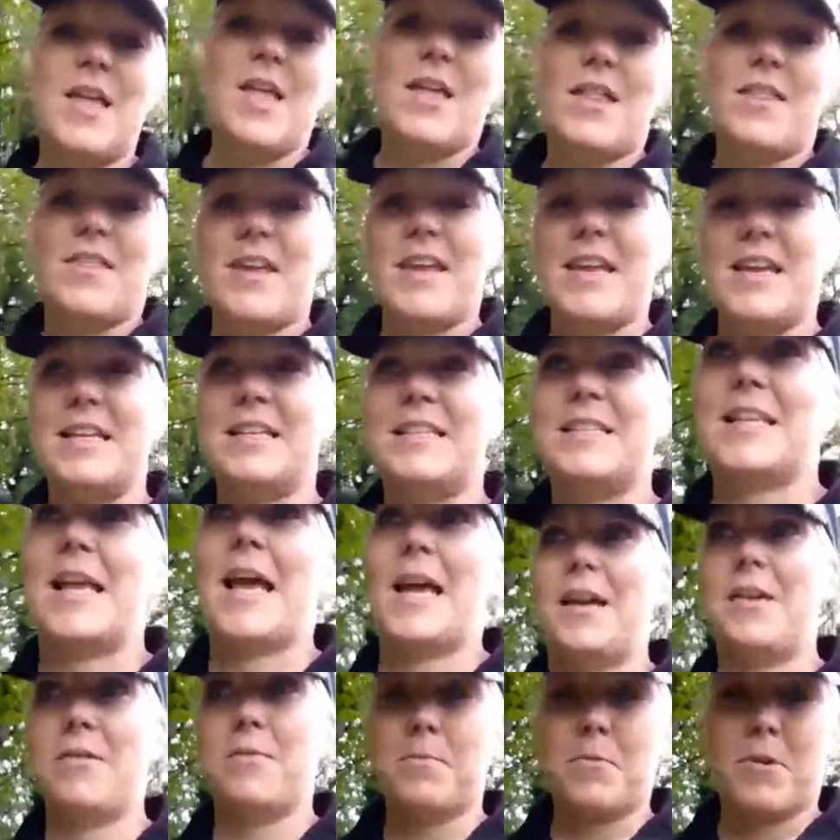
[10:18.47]
The
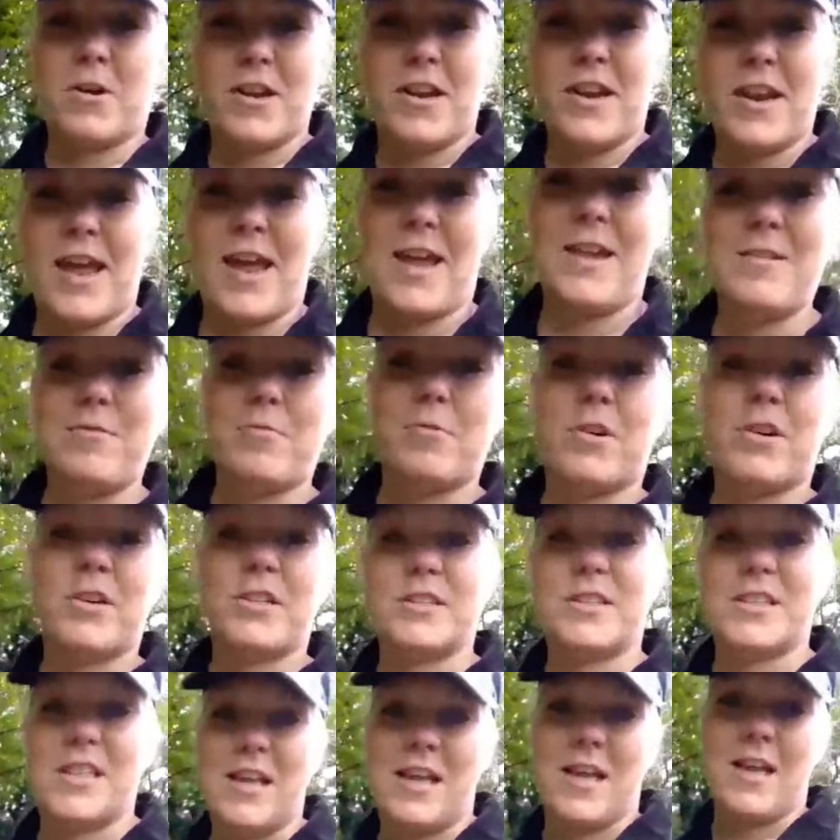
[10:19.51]
second one then
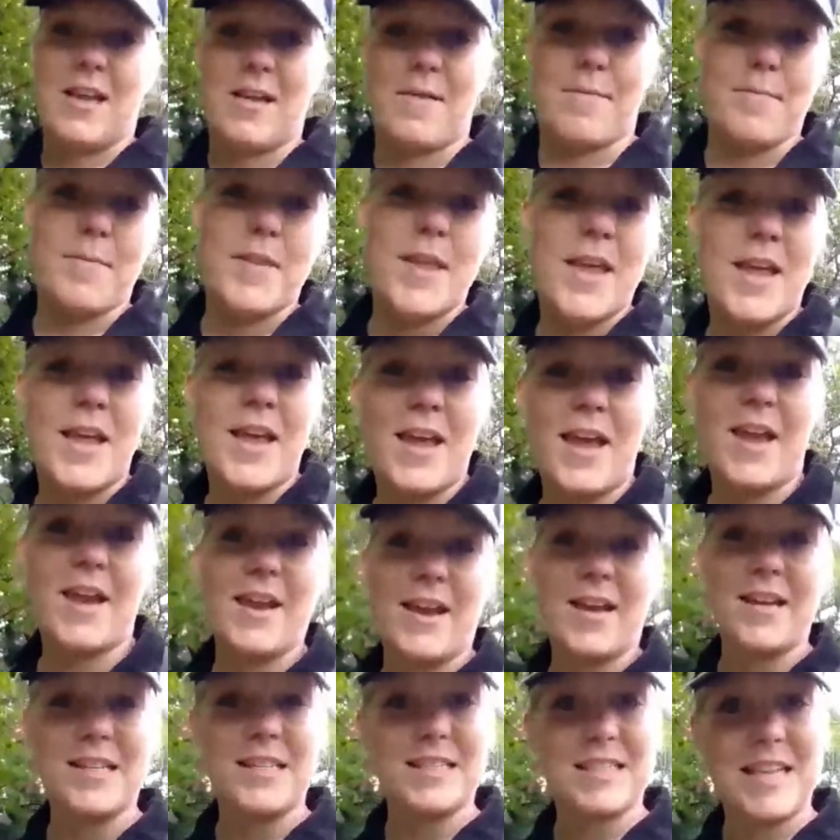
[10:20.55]
was a
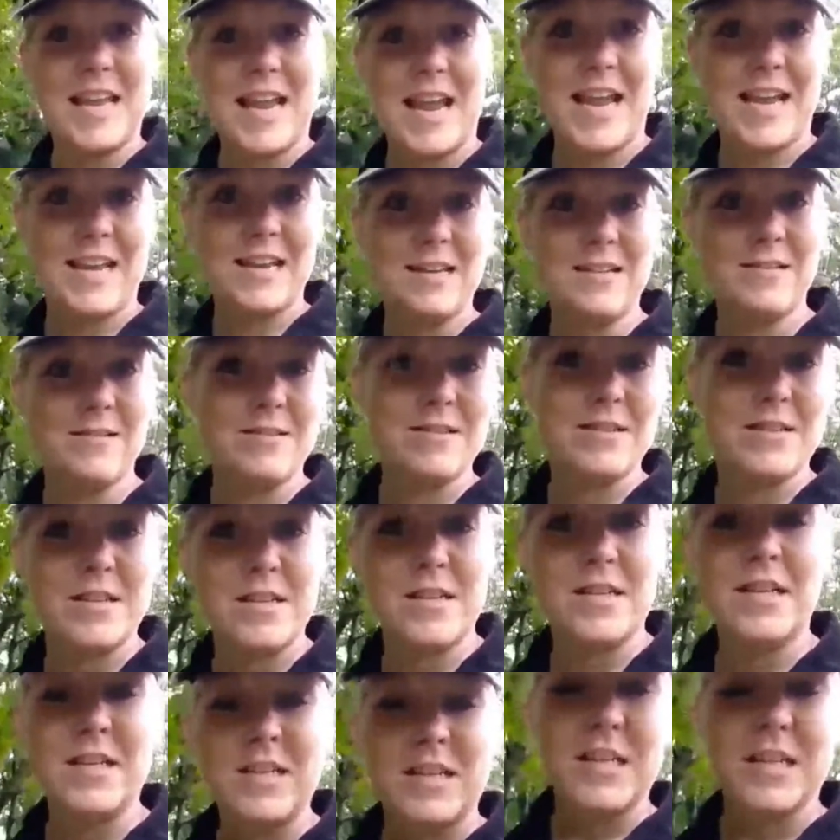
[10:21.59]
nice tin,
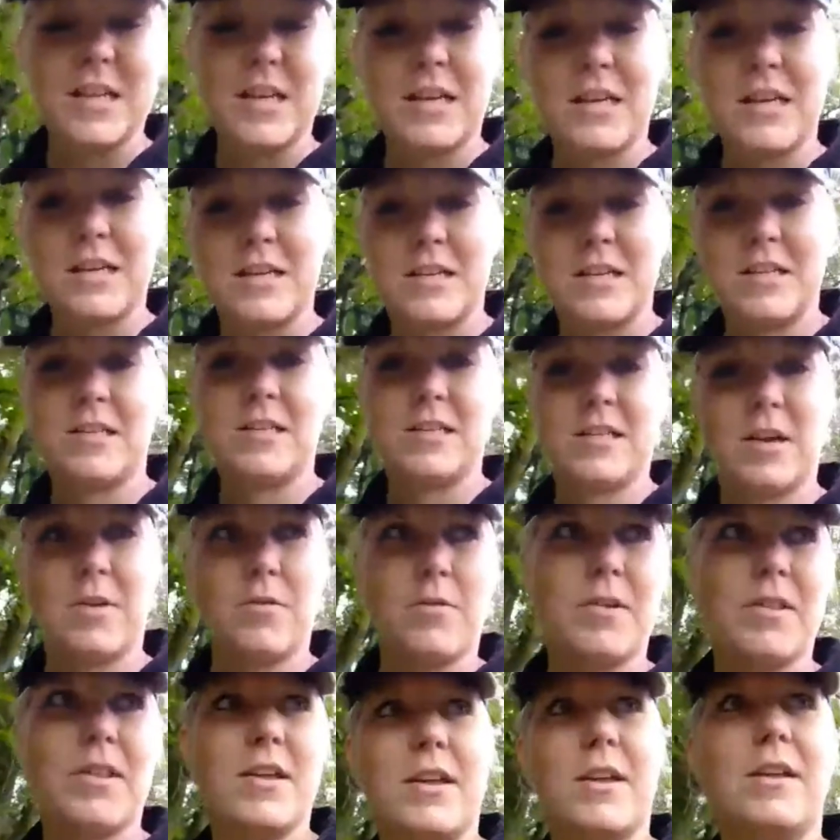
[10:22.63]
so
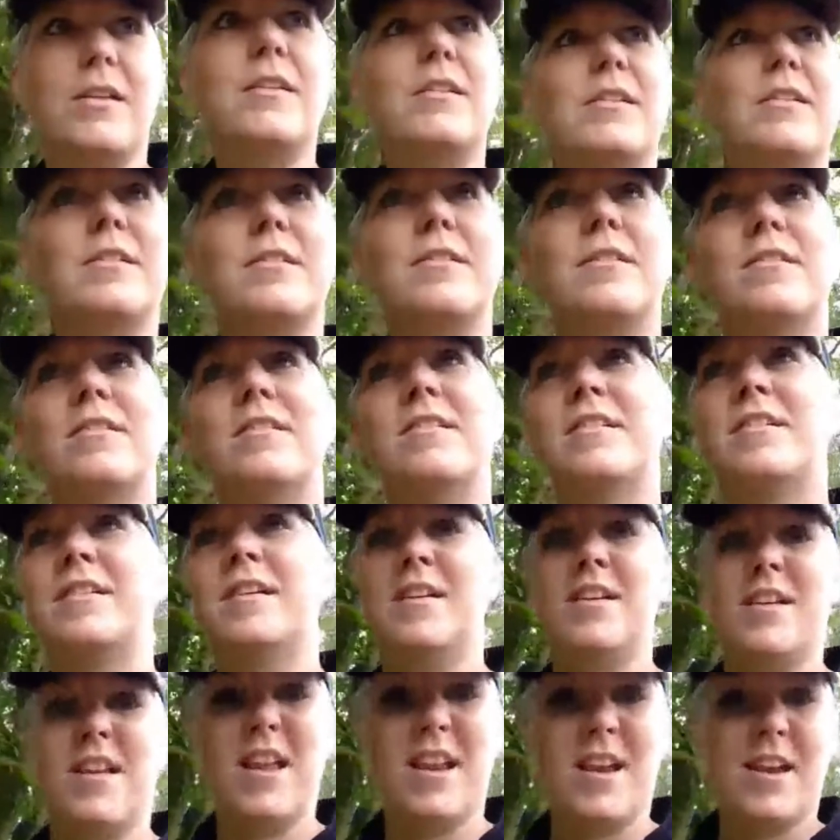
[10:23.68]
with a
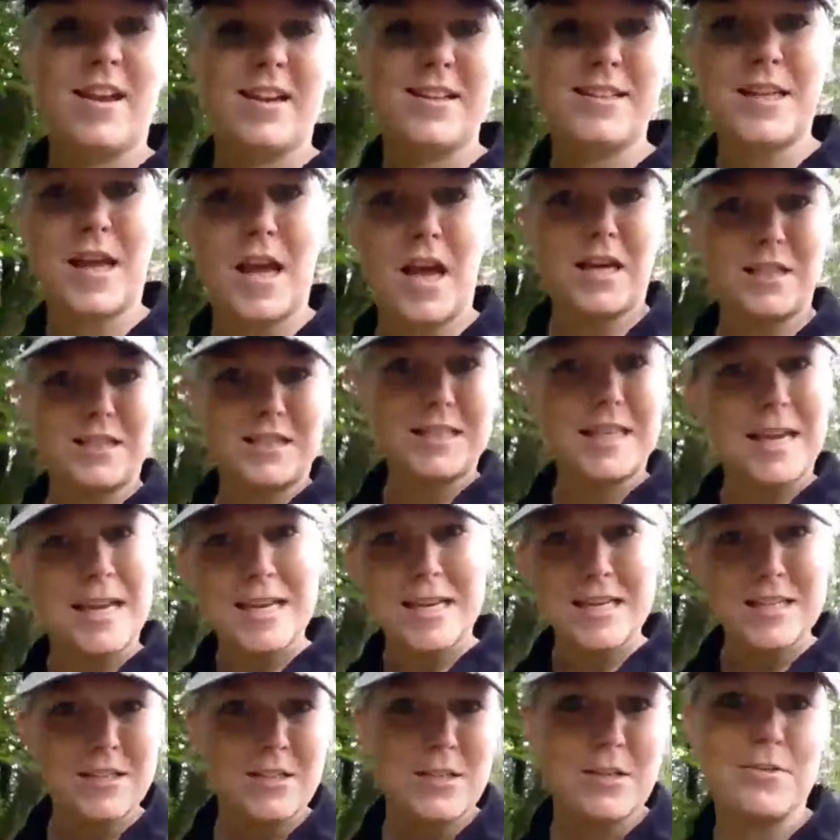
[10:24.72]
nice hard to get
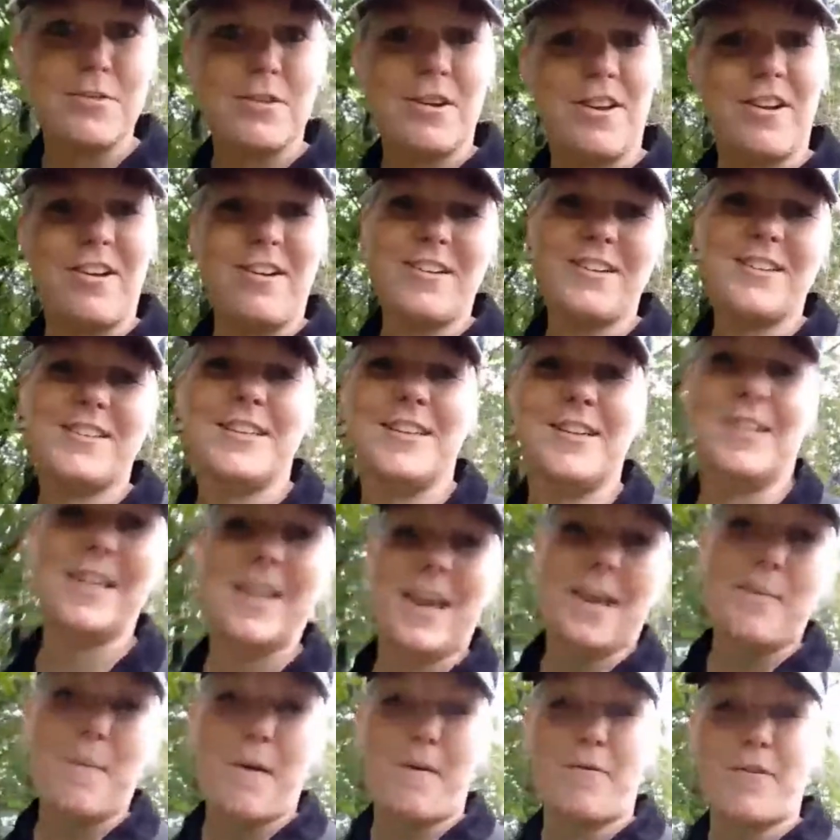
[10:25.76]
into lock, so
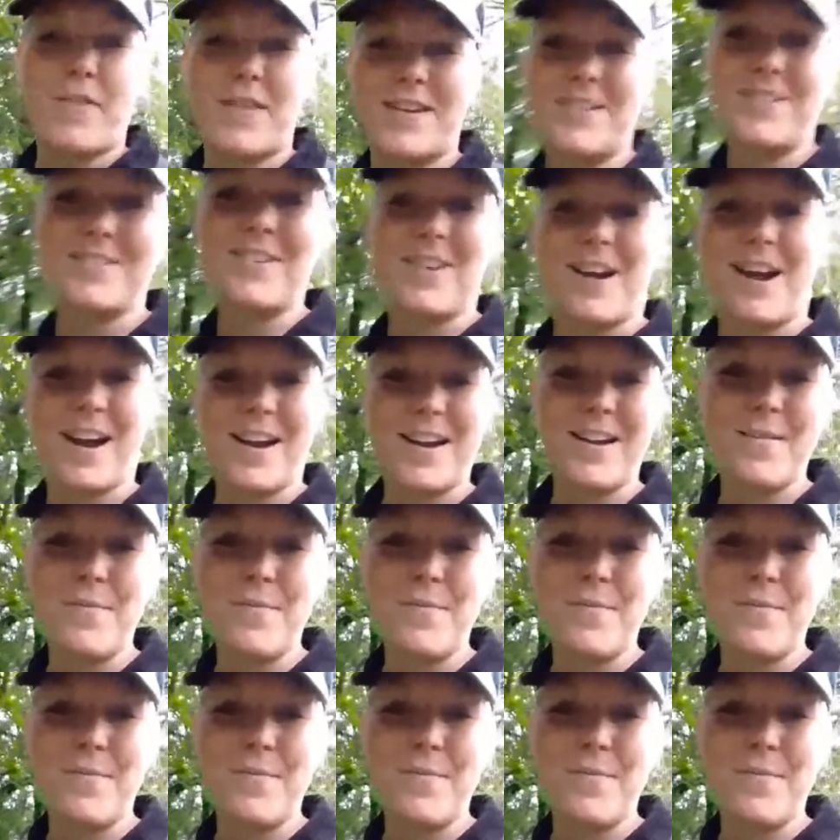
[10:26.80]
keep everything dry.